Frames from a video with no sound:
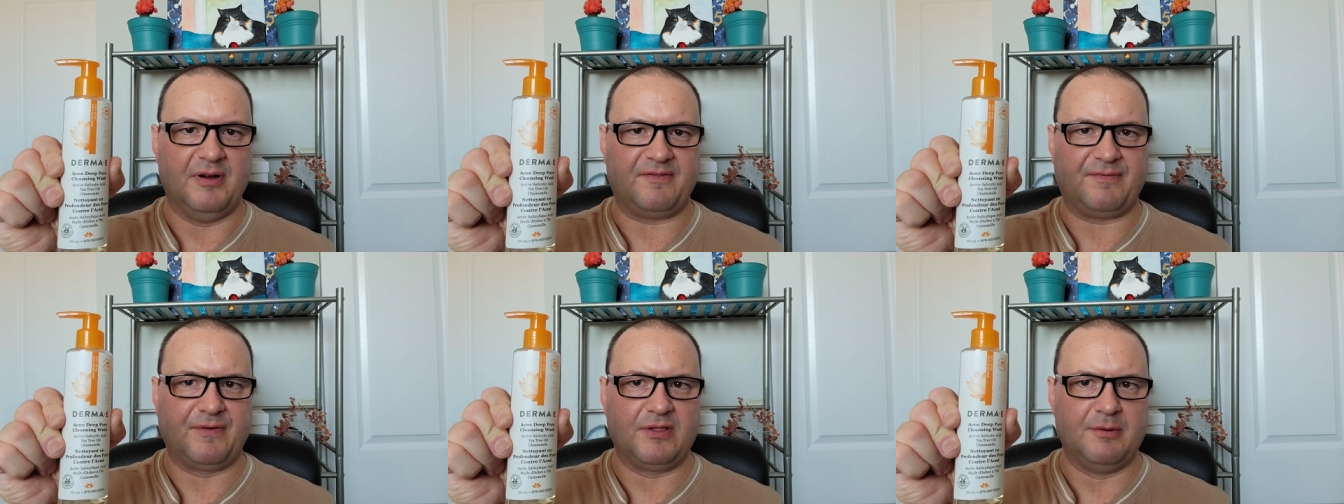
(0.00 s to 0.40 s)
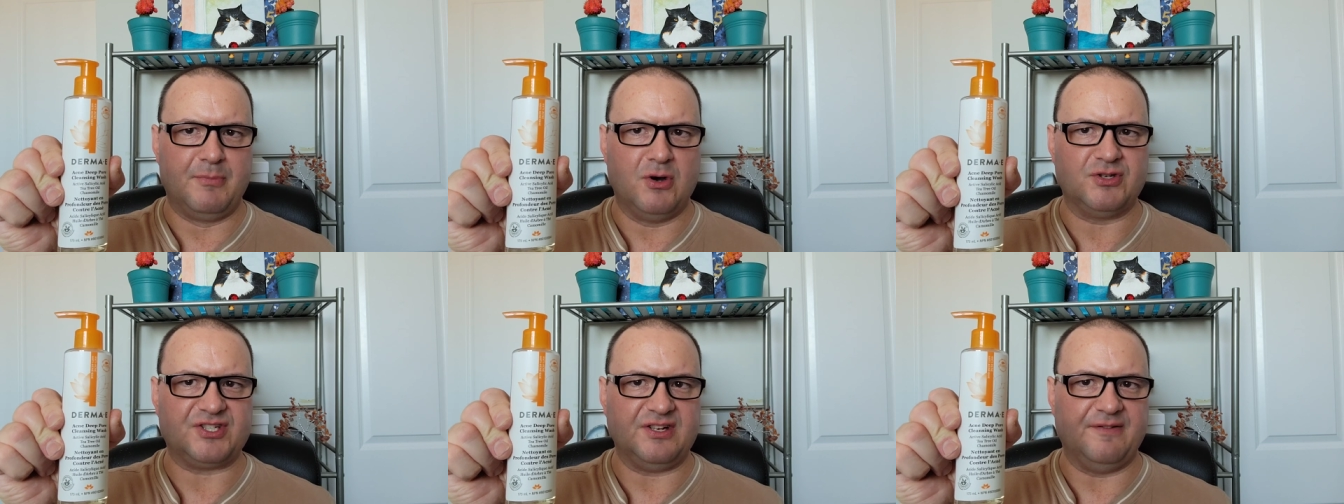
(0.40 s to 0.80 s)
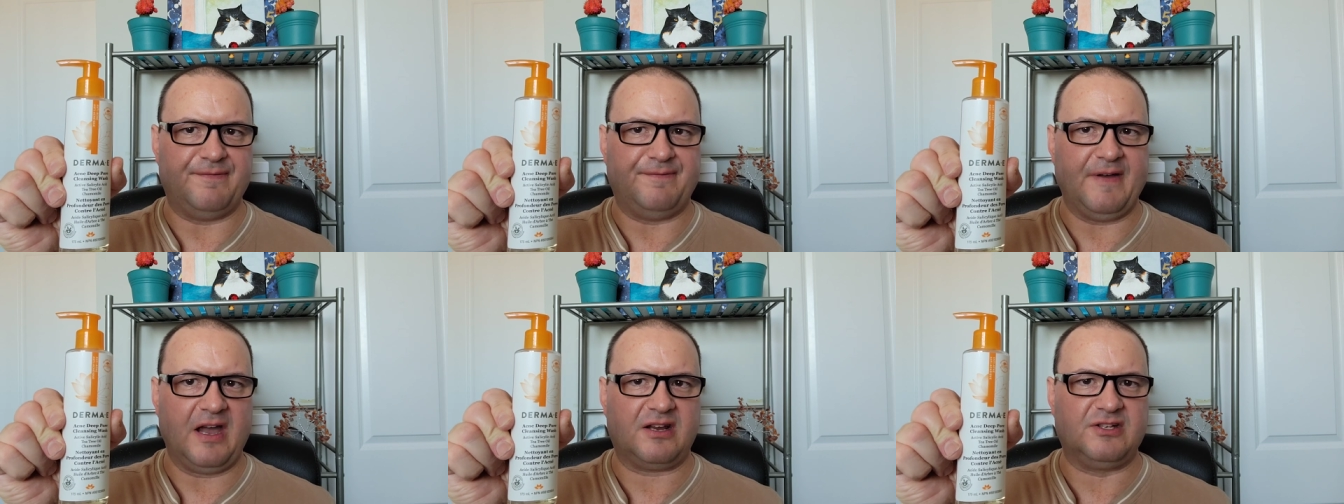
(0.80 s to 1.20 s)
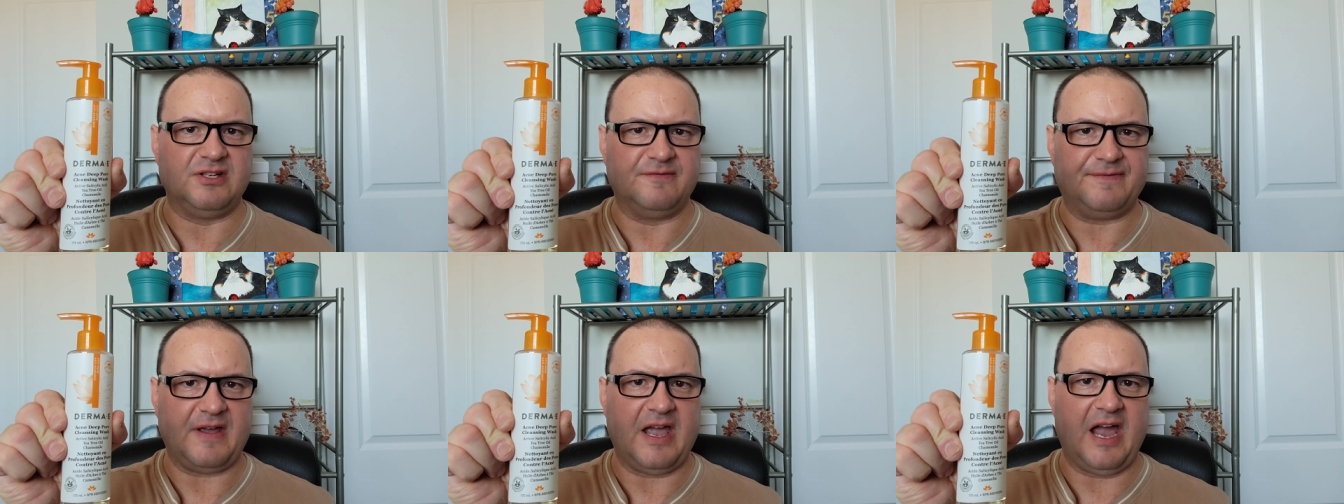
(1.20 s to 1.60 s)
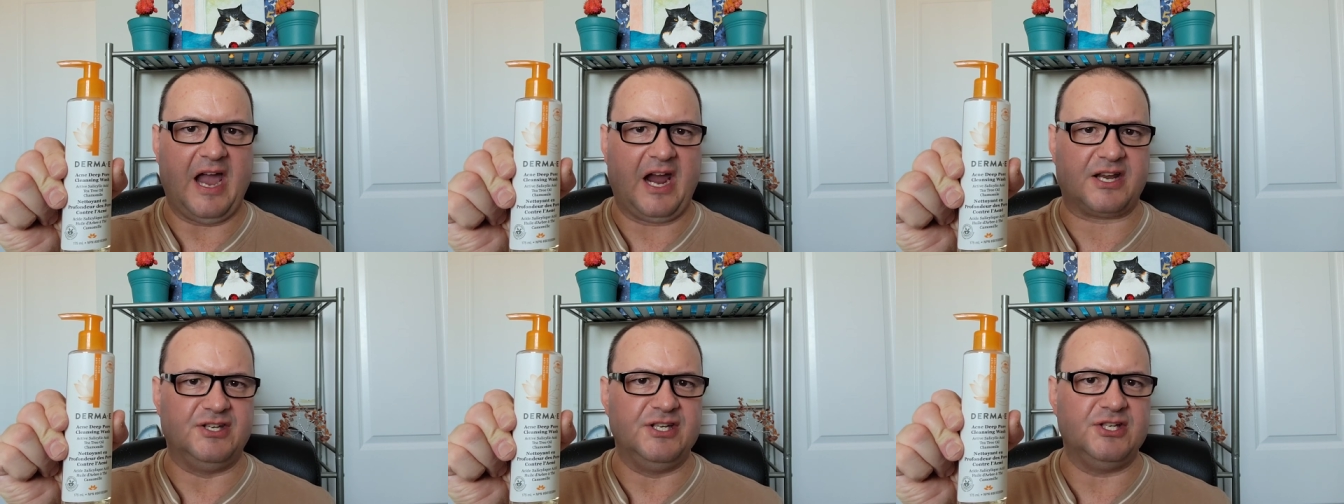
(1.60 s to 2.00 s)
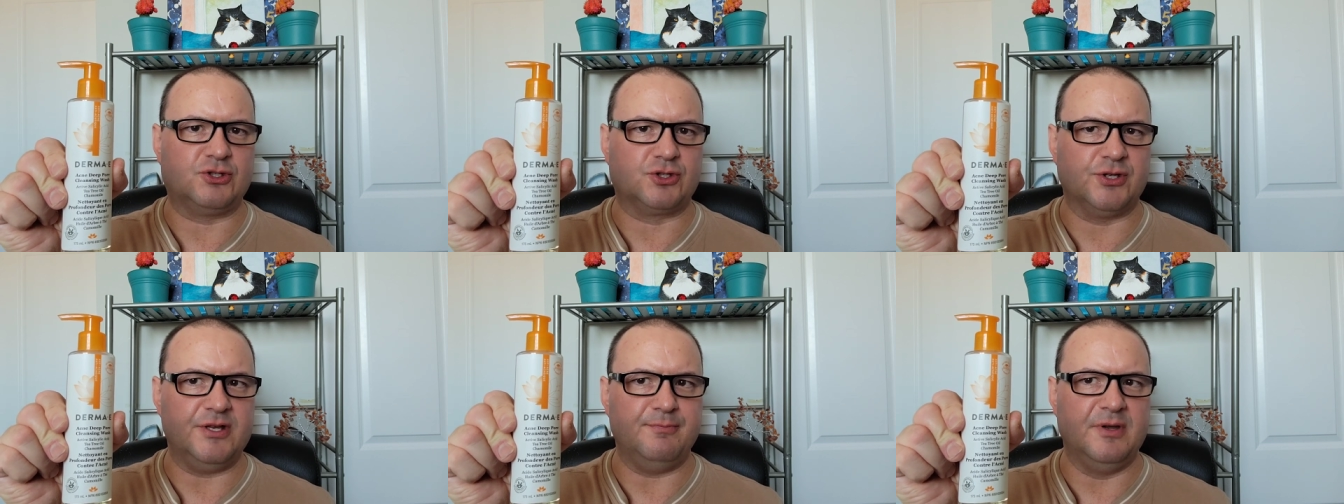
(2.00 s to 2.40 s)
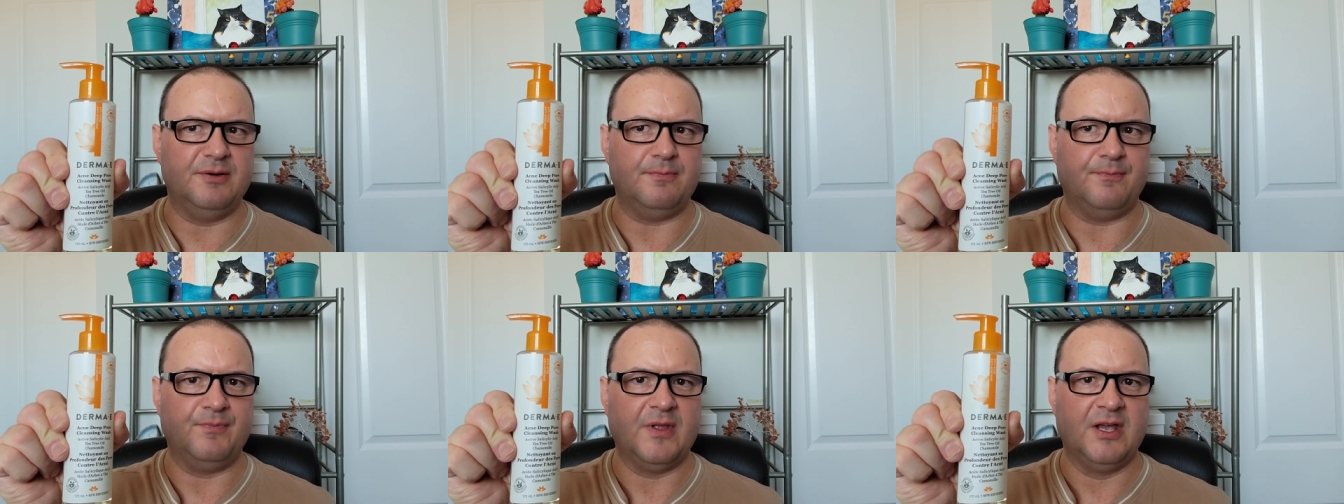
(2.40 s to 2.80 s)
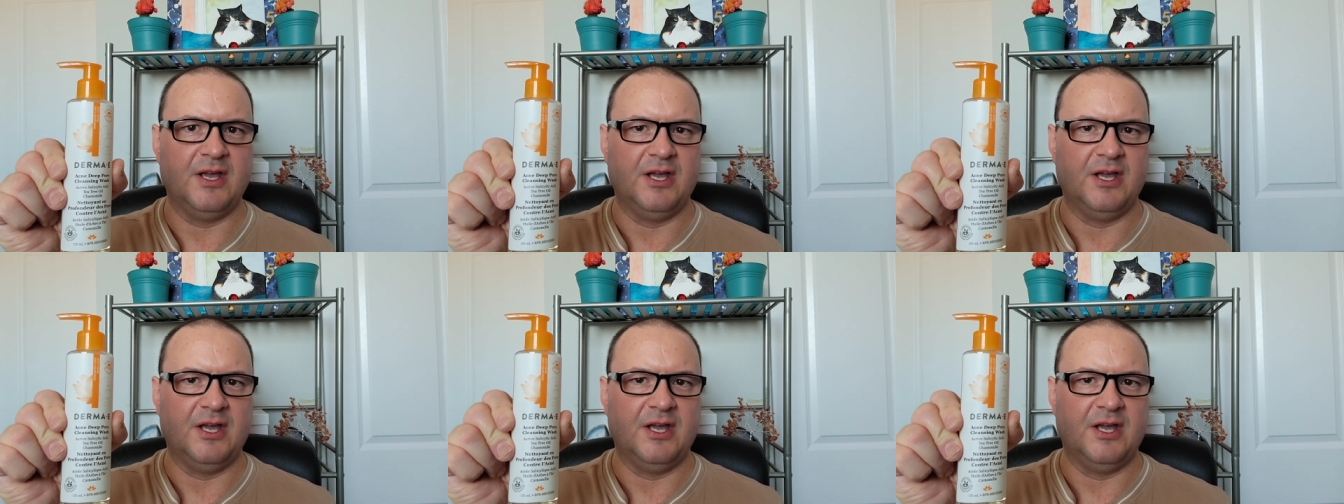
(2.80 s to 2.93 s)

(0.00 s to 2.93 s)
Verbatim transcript: but for the most effective acne treatment,